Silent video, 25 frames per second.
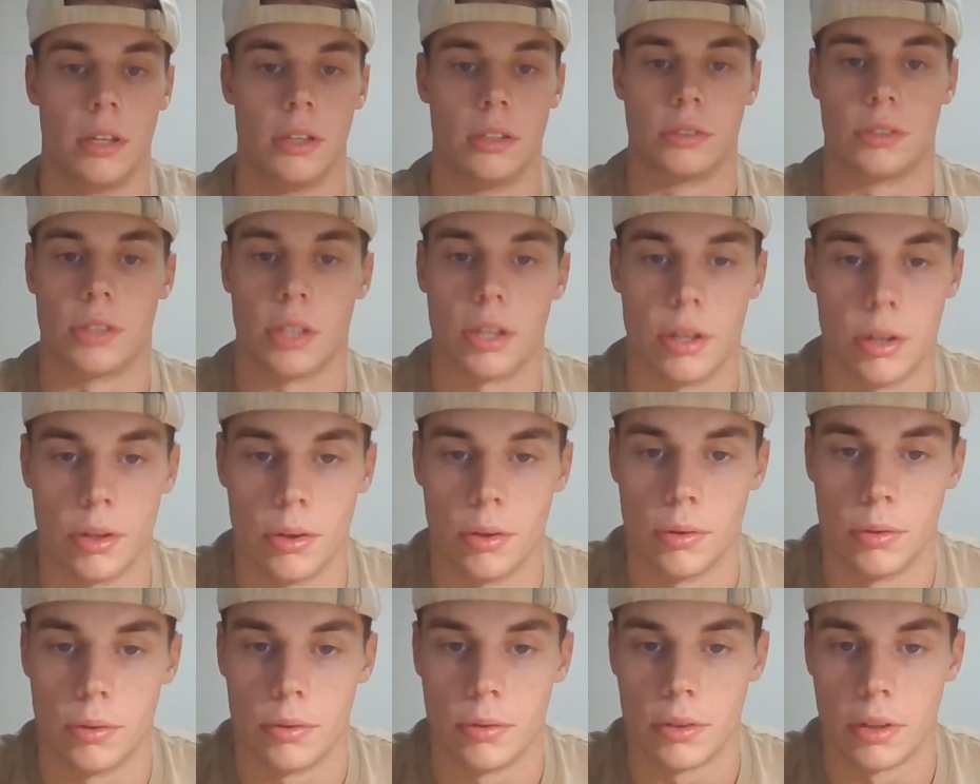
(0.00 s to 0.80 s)

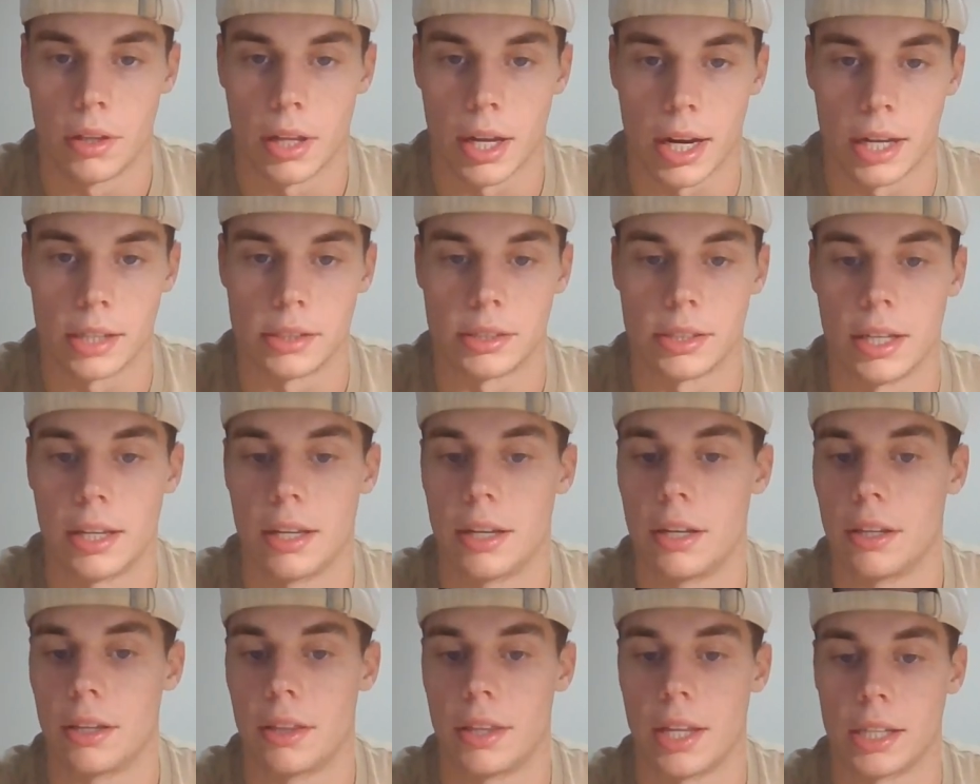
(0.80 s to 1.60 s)
So, like I
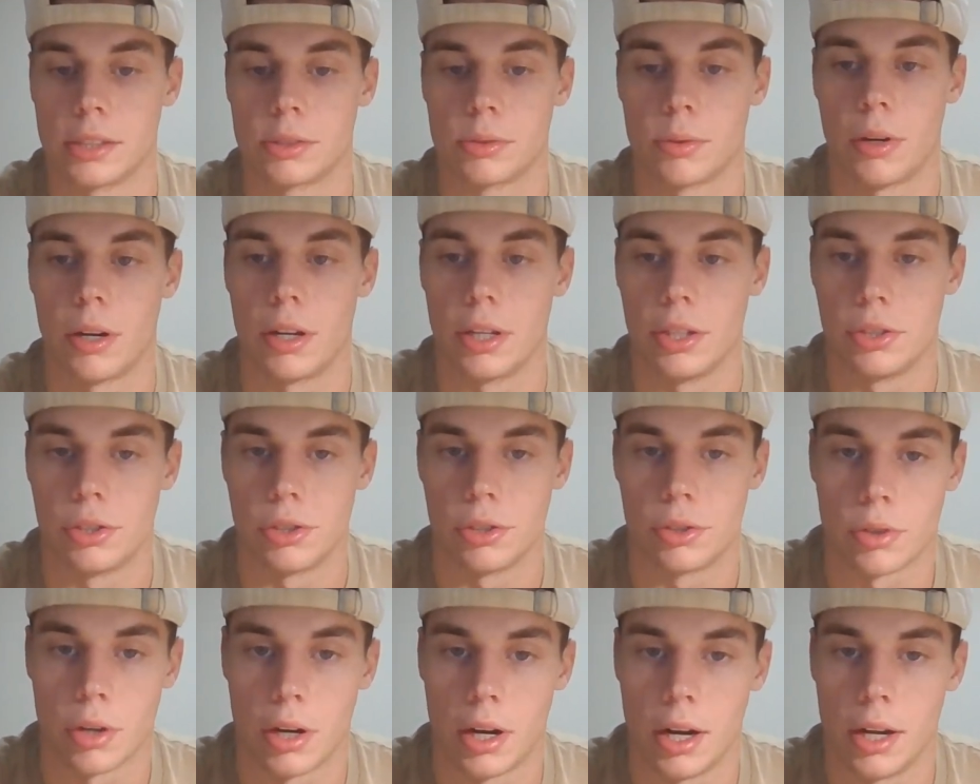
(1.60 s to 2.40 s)
said, that's why you
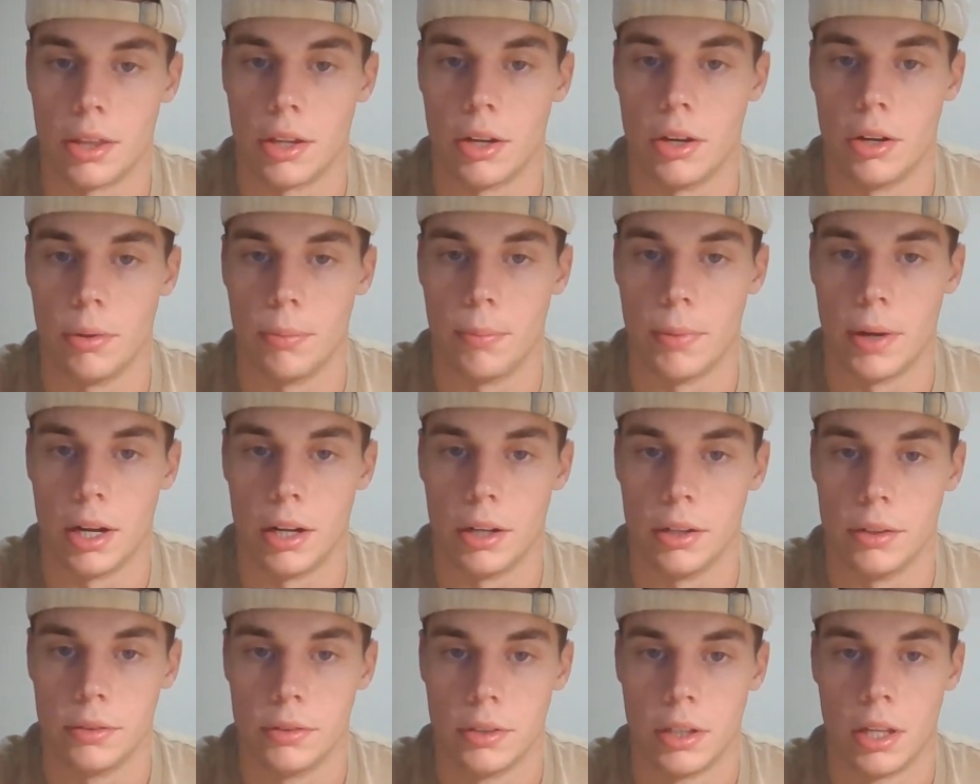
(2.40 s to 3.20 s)
should try in the
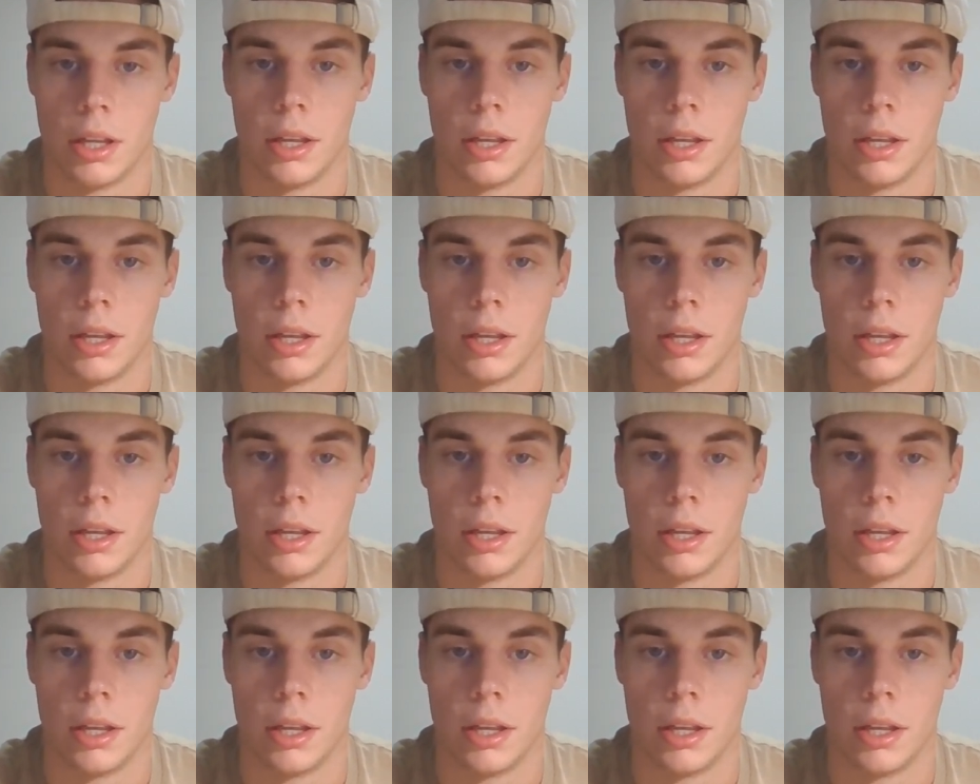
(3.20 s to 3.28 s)
OML